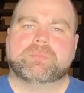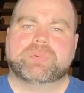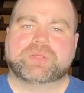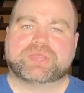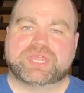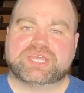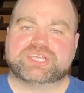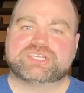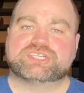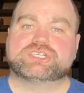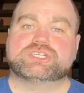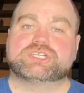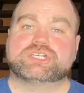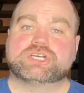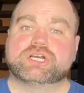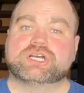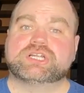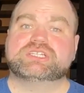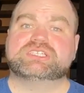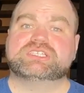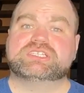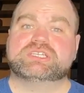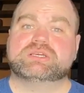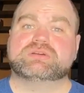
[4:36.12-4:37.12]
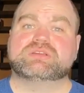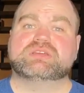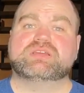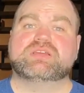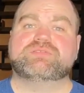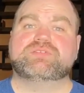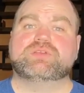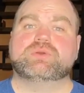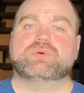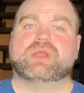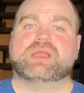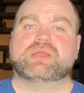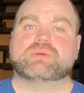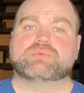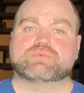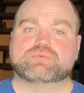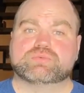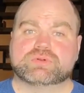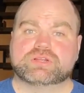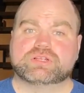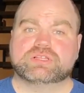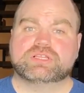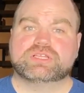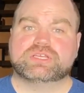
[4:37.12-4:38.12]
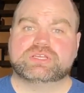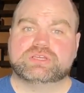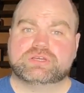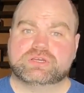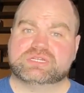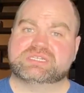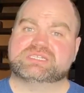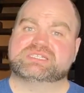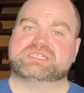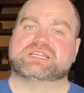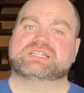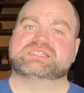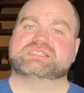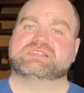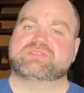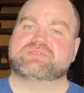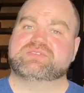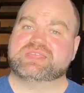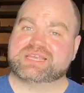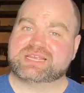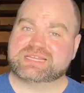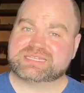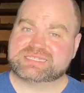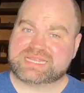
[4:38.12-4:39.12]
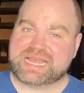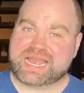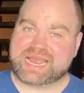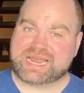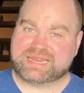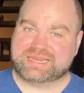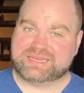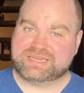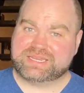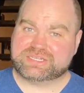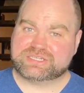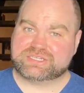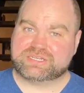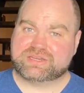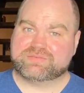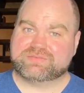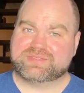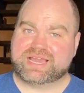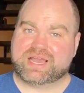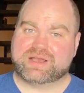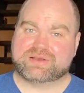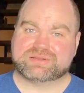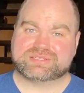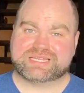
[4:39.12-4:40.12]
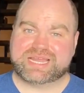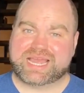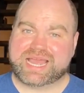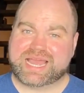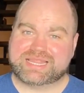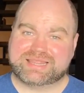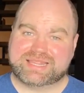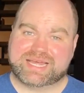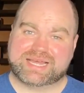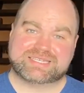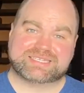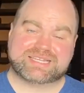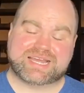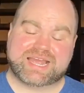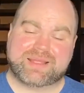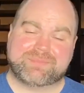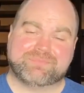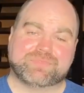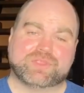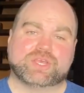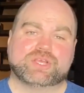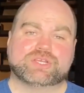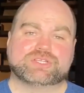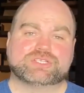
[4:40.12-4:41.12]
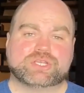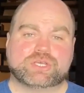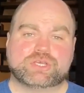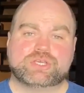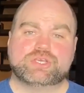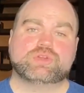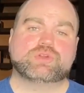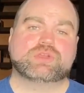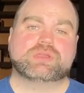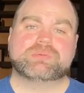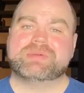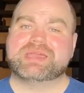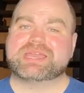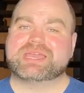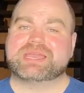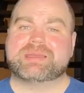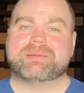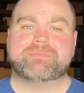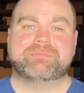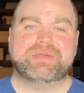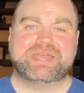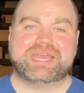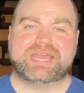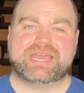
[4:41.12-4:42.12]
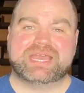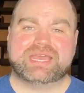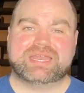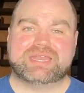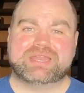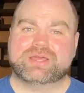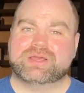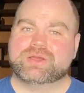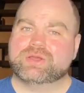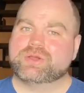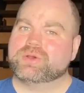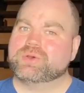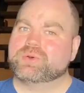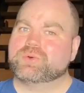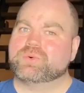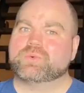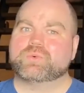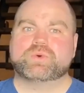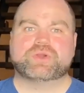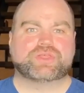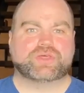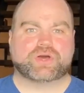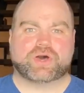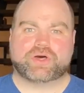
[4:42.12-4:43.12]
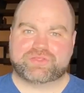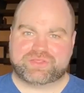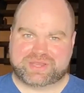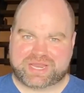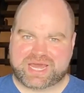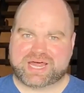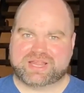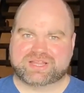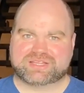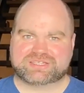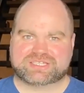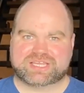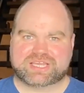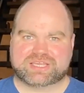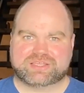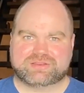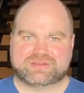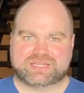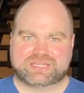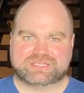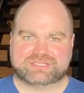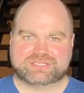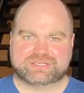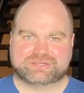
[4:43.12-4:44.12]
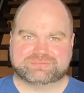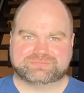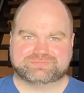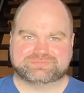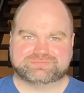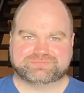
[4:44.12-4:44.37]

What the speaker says: But they should still give you a really good sense of the exact condition of the house at that time, so you can make a bid with all the knowledge that you need to.